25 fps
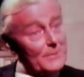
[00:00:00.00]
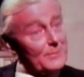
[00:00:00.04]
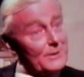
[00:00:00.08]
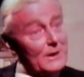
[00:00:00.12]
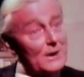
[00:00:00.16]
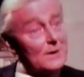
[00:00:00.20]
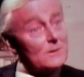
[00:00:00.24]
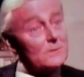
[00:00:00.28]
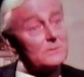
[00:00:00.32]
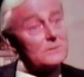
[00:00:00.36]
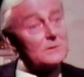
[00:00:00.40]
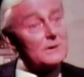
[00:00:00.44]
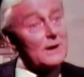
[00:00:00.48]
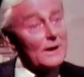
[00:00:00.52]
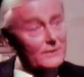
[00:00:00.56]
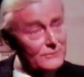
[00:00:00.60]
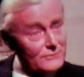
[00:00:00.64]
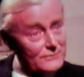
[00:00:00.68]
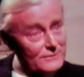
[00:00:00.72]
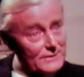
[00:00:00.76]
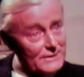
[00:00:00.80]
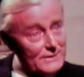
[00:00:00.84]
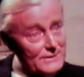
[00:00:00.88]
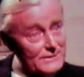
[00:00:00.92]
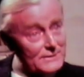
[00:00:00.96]
In
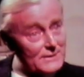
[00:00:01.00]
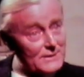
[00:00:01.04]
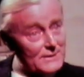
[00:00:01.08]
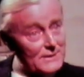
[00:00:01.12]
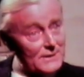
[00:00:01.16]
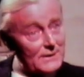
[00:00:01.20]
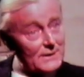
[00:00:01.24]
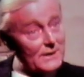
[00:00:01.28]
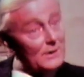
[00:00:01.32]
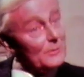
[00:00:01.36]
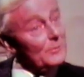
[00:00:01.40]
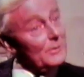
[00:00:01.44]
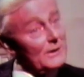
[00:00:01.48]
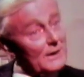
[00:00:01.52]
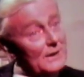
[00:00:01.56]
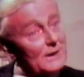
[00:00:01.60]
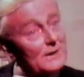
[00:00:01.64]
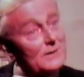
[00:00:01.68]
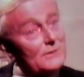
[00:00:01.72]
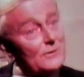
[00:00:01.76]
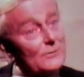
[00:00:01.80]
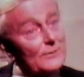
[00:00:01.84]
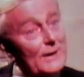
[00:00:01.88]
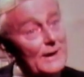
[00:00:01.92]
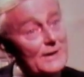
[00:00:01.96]
Whitehall at the Institute for
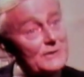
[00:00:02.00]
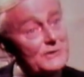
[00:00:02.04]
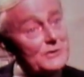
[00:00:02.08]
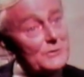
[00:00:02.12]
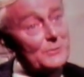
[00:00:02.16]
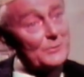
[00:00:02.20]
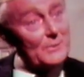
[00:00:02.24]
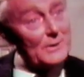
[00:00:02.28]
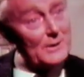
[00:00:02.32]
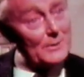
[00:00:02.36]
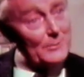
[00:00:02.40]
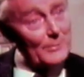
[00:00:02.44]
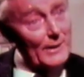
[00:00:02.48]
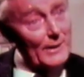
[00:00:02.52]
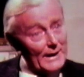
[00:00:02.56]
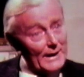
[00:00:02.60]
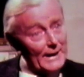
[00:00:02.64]
Defence Studies,